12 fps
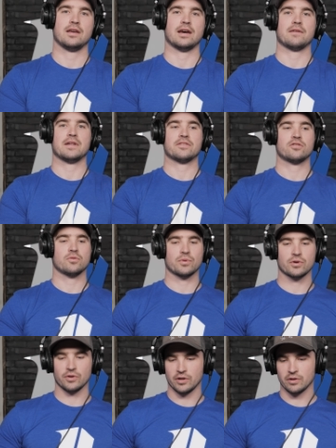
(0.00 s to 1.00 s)
Yeah, that's super
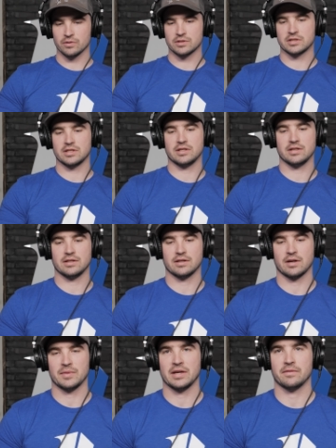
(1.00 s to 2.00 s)
cool. You don't see,
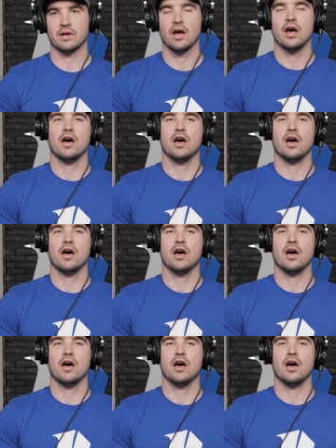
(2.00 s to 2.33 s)
I mean,